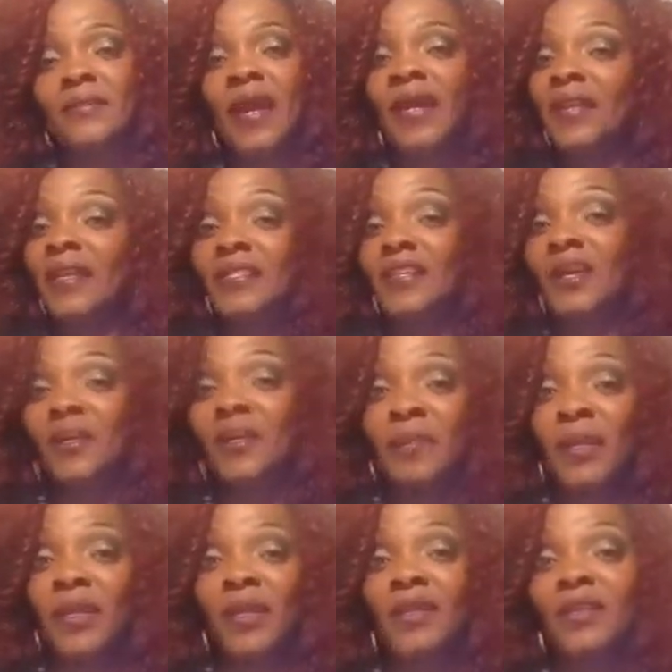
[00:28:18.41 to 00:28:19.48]
And it's going to
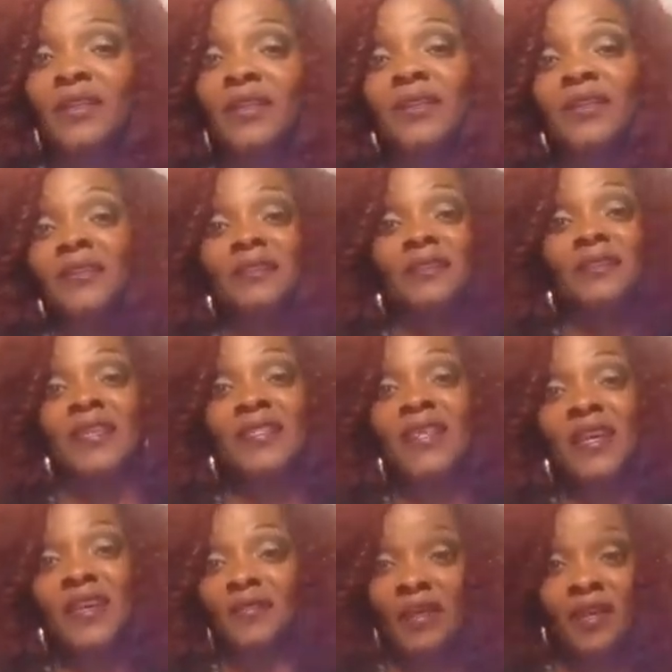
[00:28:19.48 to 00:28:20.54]
be, that's
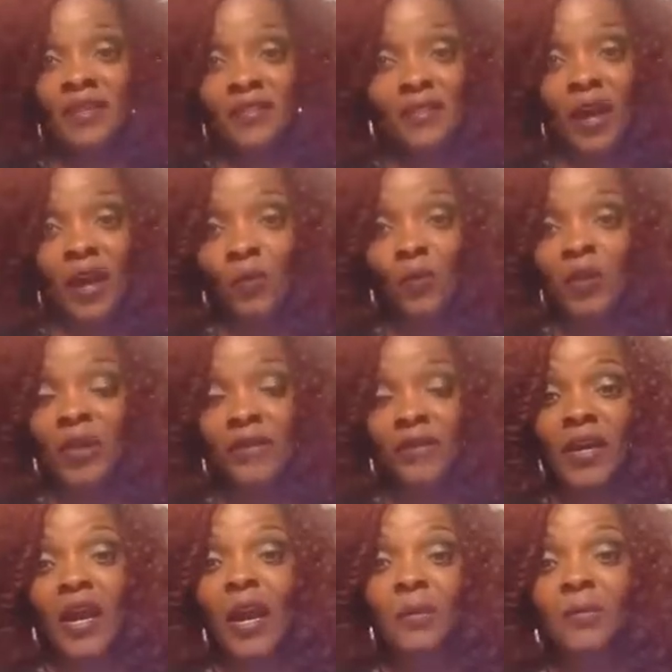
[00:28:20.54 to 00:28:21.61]
it. I will have
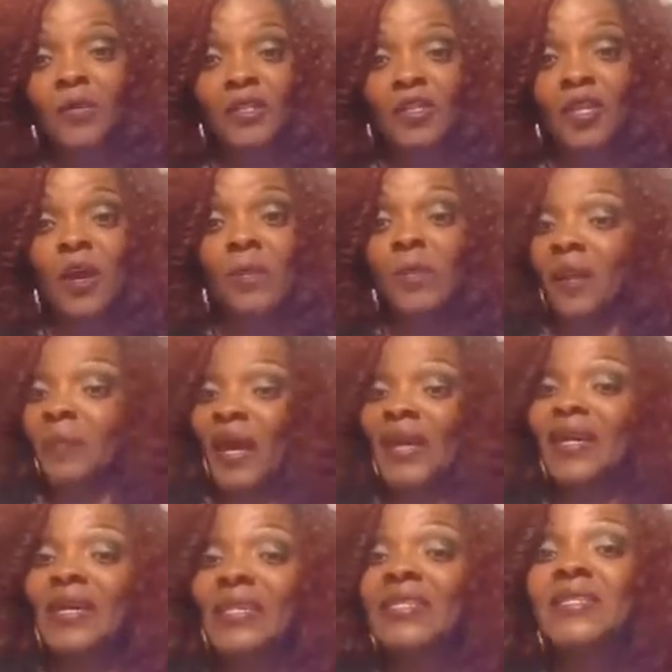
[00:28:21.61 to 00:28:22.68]
accomplished. But I'm not
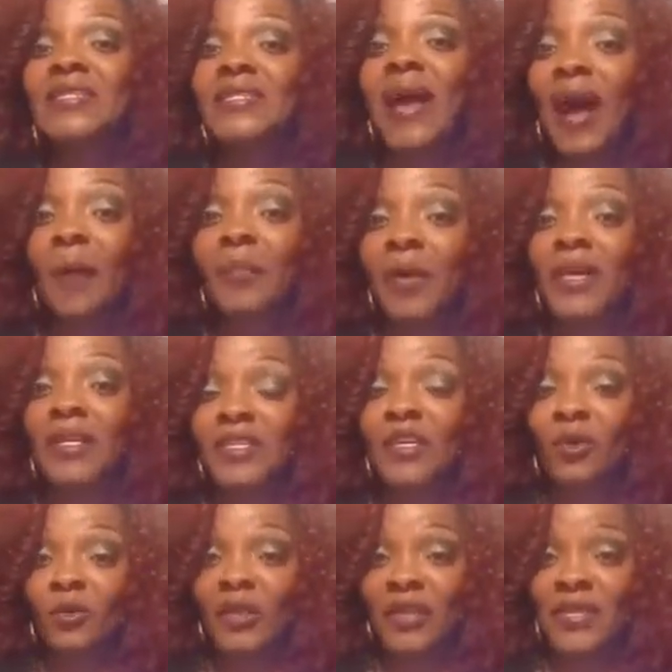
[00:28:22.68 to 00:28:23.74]
going to stop
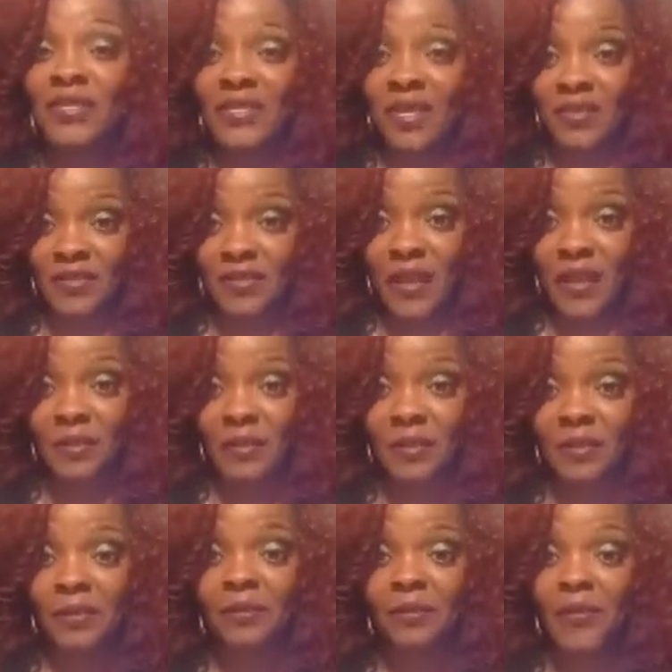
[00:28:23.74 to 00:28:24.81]
until he says stop.
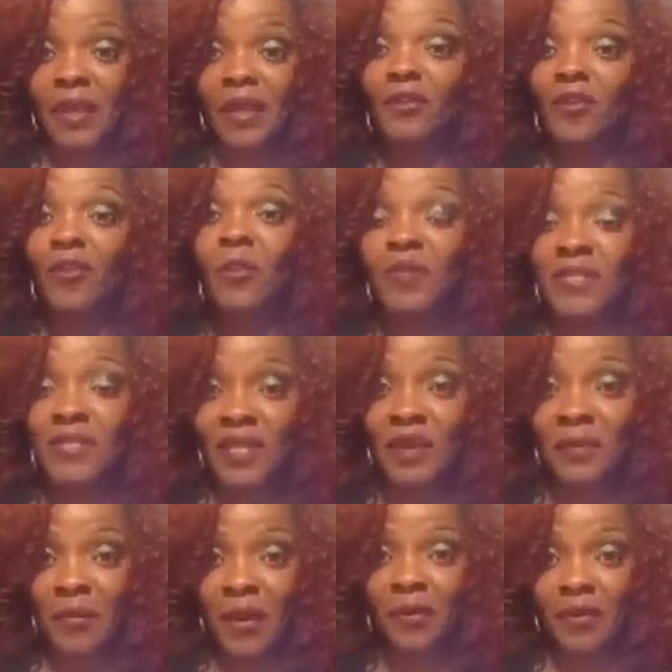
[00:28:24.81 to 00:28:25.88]
Make no mistake
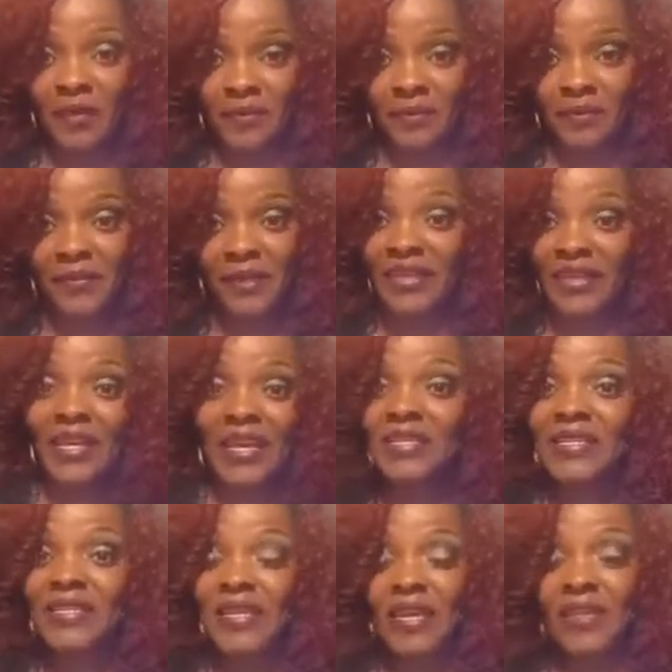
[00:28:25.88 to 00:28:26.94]
about it. And he
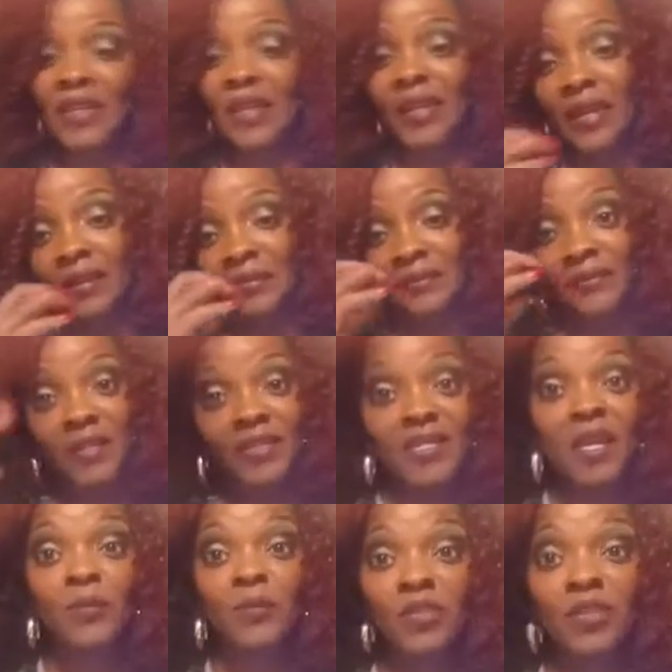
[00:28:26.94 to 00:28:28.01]
hasn't said that yet. He
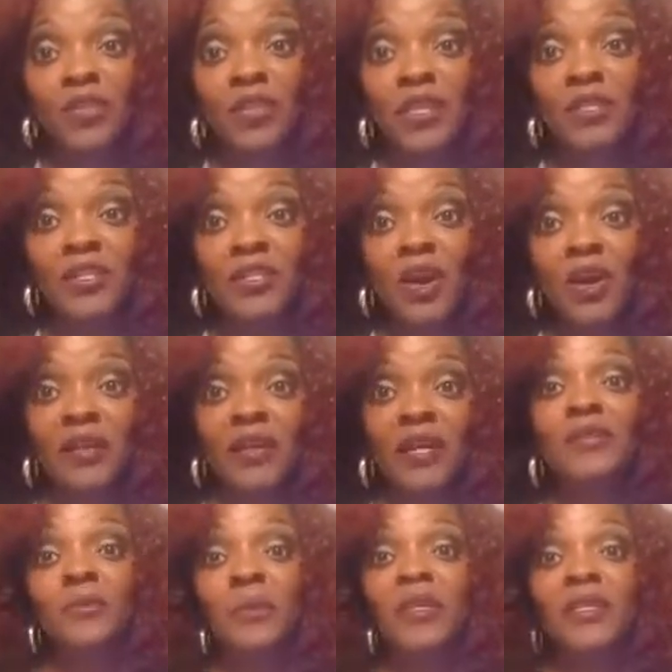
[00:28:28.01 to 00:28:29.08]
said, we're just getting started.
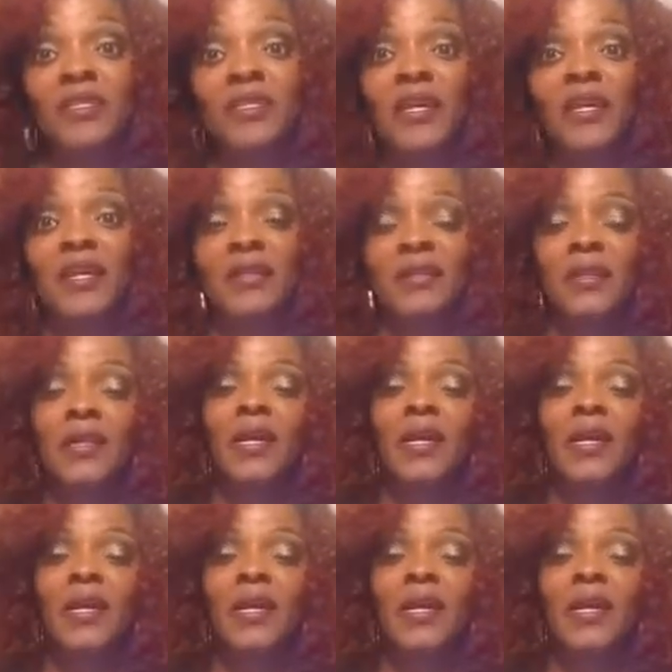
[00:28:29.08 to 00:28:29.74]
That's what he said.